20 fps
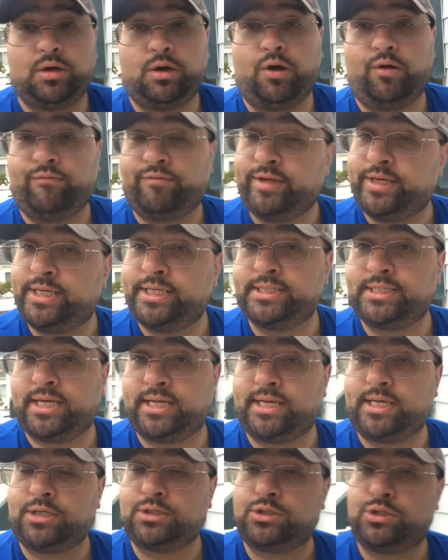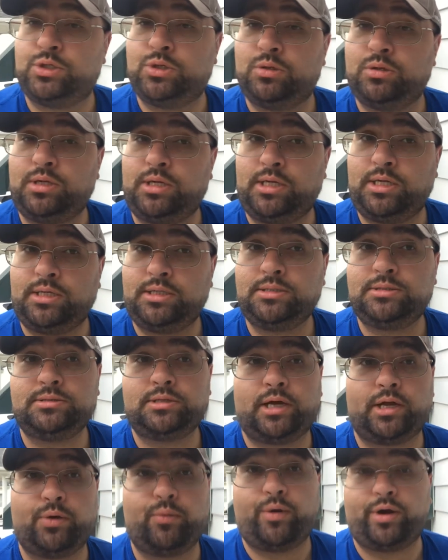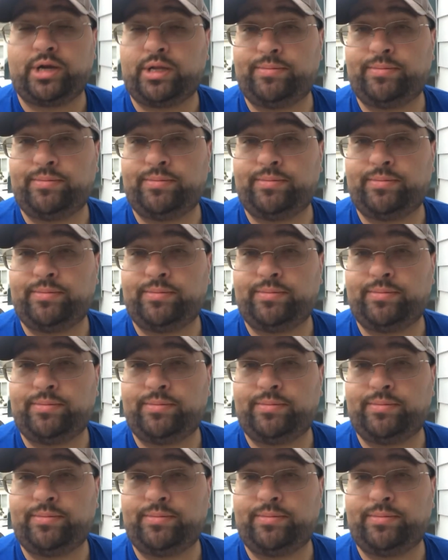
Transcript: Hopefully he's not out too long. I don't want